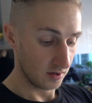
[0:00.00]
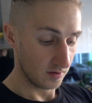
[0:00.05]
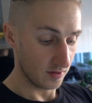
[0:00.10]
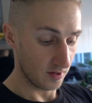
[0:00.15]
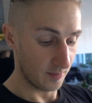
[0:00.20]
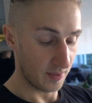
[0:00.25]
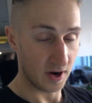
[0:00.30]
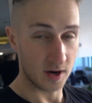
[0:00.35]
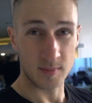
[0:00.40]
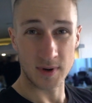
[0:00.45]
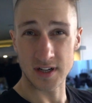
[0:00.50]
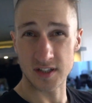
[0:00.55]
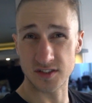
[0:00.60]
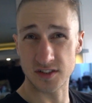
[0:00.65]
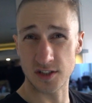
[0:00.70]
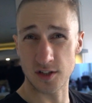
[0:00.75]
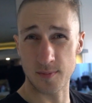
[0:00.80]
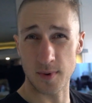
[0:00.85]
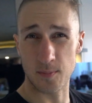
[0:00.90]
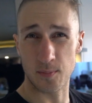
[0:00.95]
The barramundi is
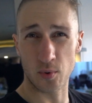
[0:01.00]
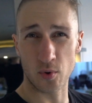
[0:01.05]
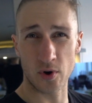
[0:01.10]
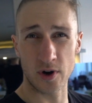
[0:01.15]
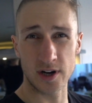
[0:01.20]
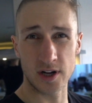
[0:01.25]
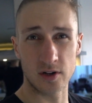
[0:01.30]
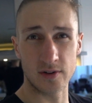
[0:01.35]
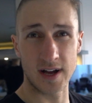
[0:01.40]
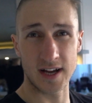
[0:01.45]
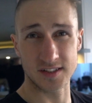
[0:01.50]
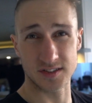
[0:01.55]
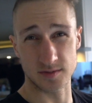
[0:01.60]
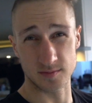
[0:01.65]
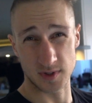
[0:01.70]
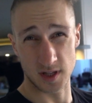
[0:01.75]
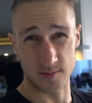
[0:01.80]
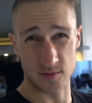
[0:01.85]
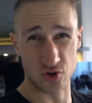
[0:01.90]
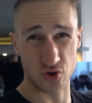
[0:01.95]
a little bit boring. I'll add
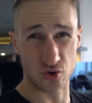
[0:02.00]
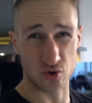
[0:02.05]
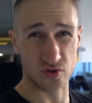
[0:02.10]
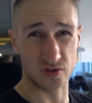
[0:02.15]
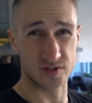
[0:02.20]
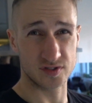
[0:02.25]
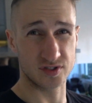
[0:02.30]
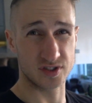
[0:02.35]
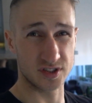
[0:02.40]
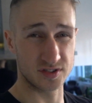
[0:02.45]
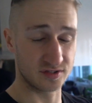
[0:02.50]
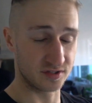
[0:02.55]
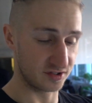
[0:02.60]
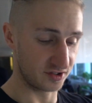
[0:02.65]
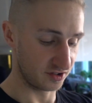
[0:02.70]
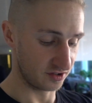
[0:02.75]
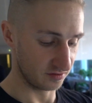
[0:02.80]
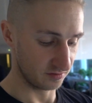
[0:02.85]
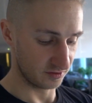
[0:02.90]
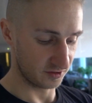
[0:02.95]
some lemon juice just to
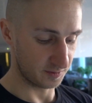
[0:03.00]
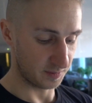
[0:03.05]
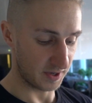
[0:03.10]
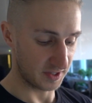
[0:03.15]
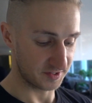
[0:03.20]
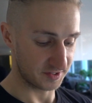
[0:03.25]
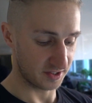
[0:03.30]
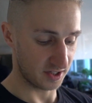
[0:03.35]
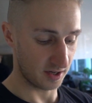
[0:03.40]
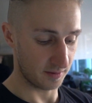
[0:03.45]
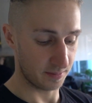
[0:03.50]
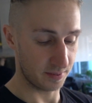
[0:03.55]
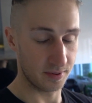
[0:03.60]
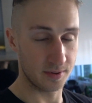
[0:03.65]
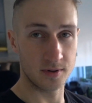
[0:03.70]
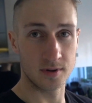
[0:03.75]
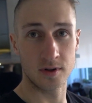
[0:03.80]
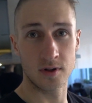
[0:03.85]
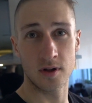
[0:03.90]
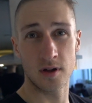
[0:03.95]
spice it up.
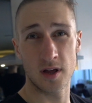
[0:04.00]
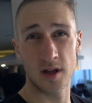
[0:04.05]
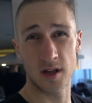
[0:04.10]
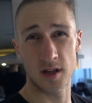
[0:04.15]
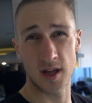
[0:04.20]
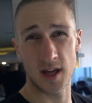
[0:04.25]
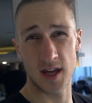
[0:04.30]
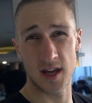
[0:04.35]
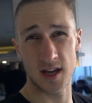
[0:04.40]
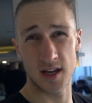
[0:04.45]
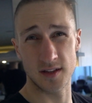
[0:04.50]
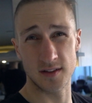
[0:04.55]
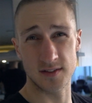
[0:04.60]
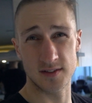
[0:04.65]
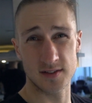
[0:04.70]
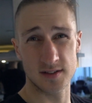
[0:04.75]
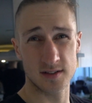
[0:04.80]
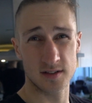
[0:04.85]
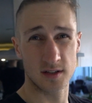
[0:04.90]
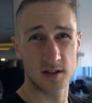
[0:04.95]
And
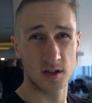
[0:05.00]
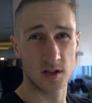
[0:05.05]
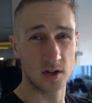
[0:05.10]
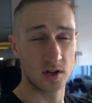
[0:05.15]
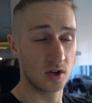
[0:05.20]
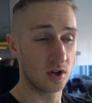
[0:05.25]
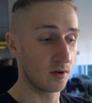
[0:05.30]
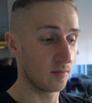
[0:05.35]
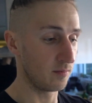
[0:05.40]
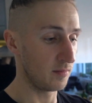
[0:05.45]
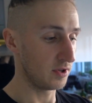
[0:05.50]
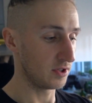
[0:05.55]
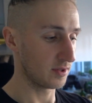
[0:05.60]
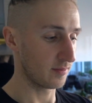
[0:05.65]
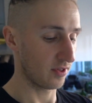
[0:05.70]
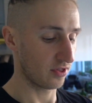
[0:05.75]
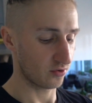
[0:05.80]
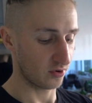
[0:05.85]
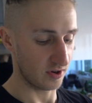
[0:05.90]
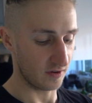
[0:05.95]
meal
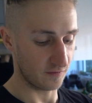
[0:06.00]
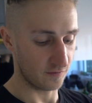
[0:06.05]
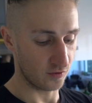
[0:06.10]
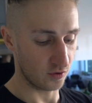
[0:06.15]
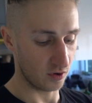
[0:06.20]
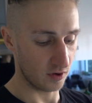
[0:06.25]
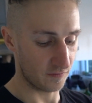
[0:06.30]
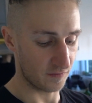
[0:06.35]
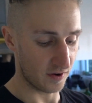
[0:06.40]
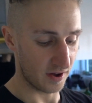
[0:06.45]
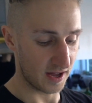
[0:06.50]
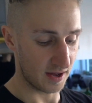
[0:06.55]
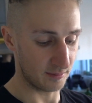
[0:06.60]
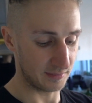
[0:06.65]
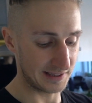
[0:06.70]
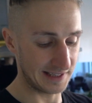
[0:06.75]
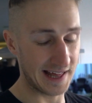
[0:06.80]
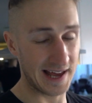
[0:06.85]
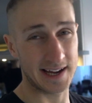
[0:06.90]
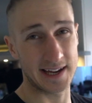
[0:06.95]
number 3 and 4, if I
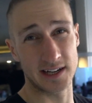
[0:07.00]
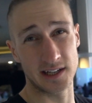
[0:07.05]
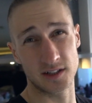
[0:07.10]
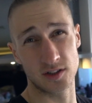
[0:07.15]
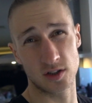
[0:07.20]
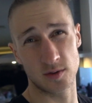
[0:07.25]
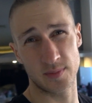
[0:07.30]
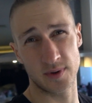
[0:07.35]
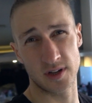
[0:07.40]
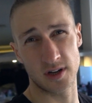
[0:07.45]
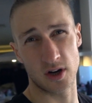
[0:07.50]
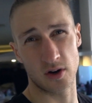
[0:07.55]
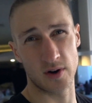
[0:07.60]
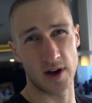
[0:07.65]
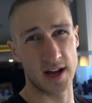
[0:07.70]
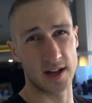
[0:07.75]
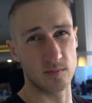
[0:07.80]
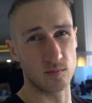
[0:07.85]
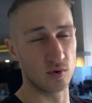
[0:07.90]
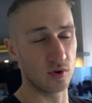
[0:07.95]
am lacking a little bit, I'll
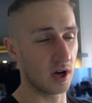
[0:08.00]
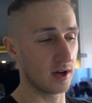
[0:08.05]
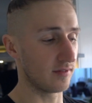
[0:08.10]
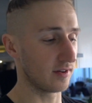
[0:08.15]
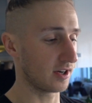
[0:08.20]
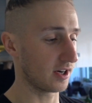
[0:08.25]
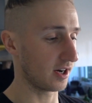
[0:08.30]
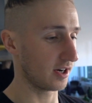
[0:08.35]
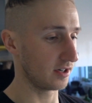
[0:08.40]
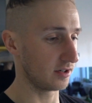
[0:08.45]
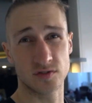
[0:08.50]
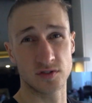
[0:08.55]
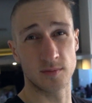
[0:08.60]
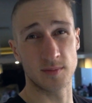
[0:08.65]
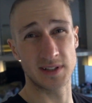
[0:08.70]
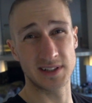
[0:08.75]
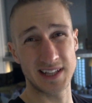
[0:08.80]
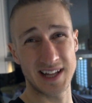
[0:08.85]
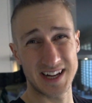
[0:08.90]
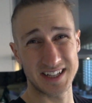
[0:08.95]
add more avocado. So
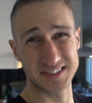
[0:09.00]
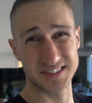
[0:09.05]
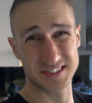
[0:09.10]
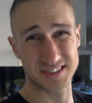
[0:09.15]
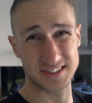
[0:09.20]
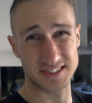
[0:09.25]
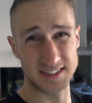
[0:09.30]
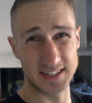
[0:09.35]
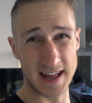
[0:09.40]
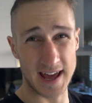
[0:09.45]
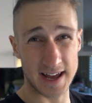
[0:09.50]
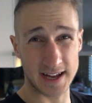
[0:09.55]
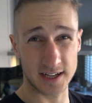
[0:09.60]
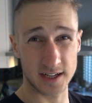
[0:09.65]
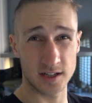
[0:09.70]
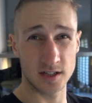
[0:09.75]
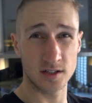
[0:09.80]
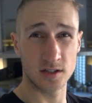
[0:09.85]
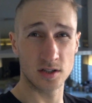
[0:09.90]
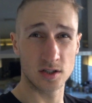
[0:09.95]
my last
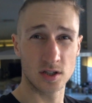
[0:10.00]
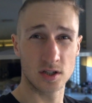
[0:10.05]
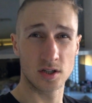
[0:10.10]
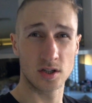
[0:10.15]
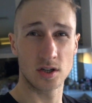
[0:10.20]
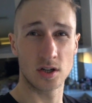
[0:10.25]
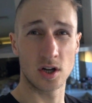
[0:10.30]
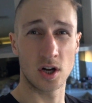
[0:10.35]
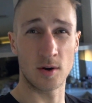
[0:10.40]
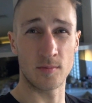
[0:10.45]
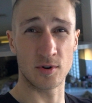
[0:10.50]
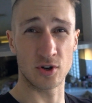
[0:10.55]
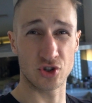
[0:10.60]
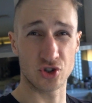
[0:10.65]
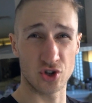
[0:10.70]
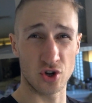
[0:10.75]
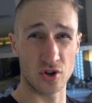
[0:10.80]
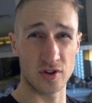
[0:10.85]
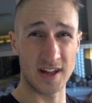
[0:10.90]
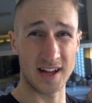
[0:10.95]
snack, I'm going to
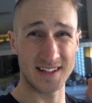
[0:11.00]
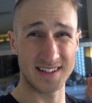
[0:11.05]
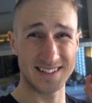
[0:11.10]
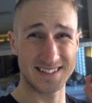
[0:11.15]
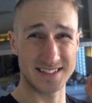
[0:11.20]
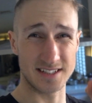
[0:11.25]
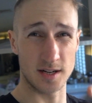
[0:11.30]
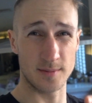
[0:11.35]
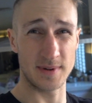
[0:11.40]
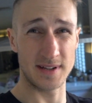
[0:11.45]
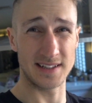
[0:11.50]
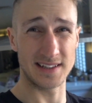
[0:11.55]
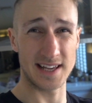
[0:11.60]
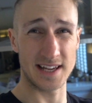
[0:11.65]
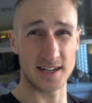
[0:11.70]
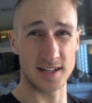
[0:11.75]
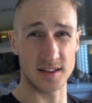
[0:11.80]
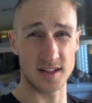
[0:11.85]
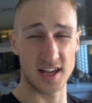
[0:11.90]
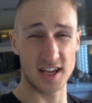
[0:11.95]
show you that. It's going to be
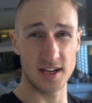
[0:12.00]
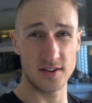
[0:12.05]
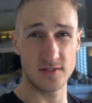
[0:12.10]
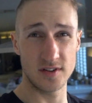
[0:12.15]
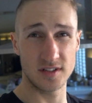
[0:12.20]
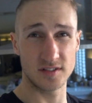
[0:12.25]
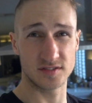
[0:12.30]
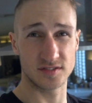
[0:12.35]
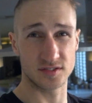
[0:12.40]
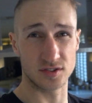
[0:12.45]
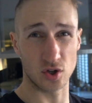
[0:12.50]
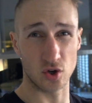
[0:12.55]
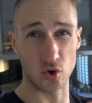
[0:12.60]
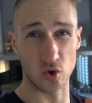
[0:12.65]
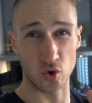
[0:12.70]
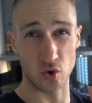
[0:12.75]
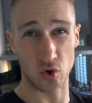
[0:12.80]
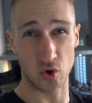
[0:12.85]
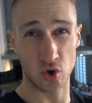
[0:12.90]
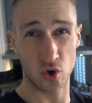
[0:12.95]
late in the evening,
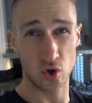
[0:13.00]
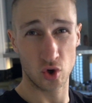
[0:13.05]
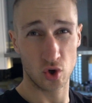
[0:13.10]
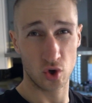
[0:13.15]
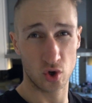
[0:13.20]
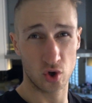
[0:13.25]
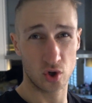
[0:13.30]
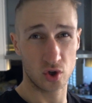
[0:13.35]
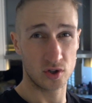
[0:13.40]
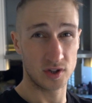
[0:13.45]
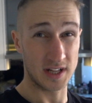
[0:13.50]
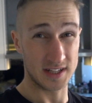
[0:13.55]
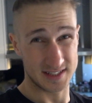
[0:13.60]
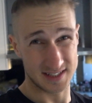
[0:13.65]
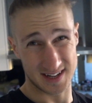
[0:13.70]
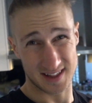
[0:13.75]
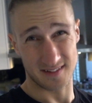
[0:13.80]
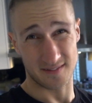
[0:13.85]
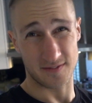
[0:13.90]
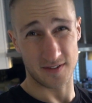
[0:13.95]
so that's
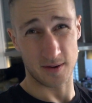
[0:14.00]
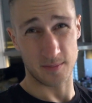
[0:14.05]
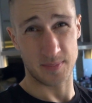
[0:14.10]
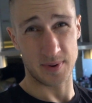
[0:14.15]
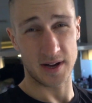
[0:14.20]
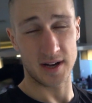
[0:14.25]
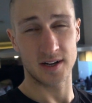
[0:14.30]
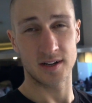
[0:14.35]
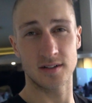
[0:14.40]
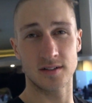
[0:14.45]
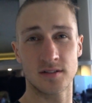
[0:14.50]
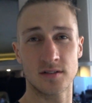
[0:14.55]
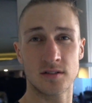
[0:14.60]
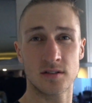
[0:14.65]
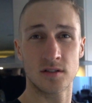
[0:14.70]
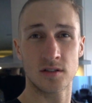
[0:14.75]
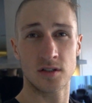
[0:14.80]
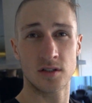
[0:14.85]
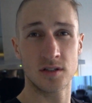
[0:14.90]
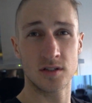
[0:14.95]
another fun part.
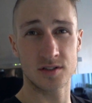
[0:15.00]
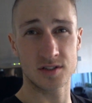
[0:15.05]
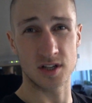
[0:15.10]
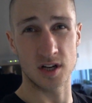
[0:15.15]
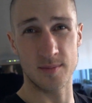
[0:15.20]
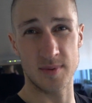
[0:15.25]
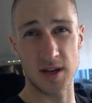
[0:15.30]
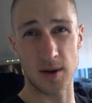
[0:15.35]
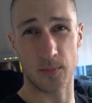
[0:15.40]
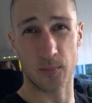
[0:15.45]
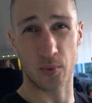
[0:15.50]
It's going to be a